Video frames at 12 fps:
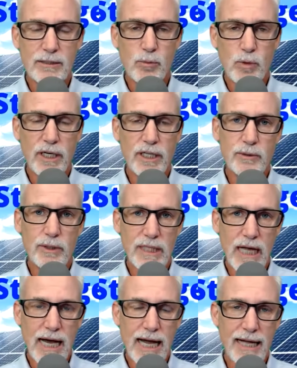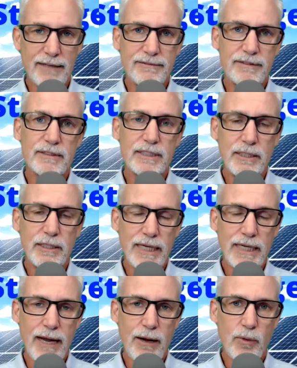We're going to do a live
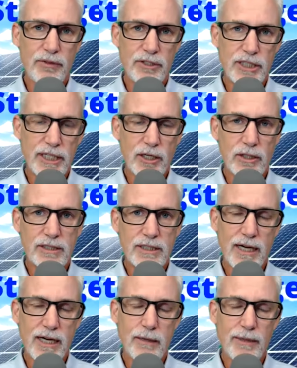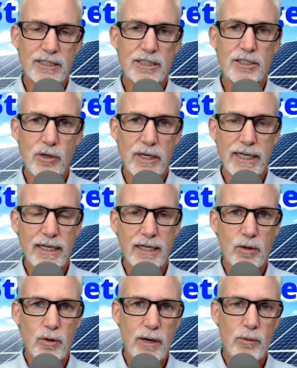Q&A with Jigar talking about Sterling,
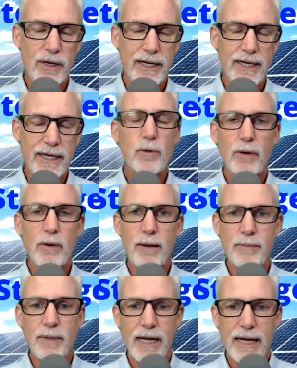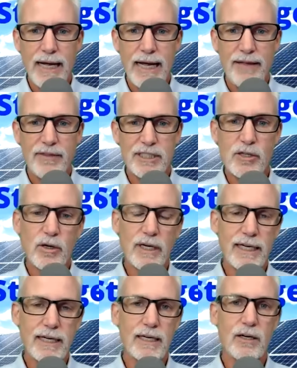Illinois, where he grew up, the
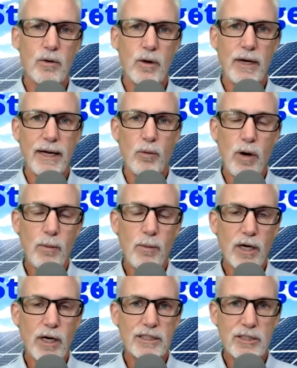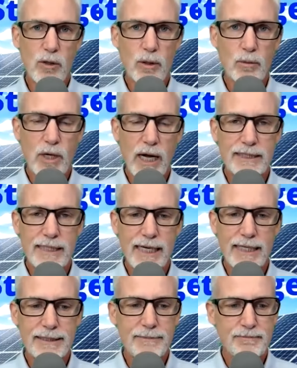Sterling, Illinois Walmart solar
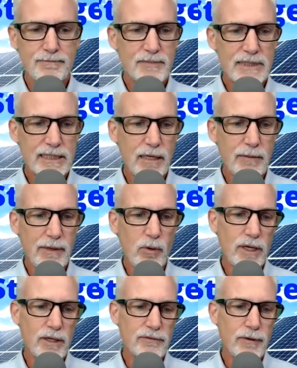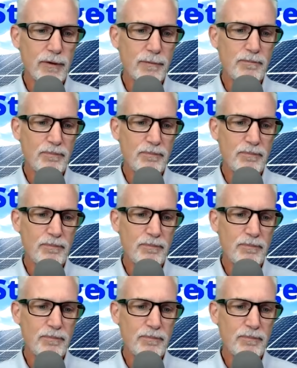project. It's going to be wonderful.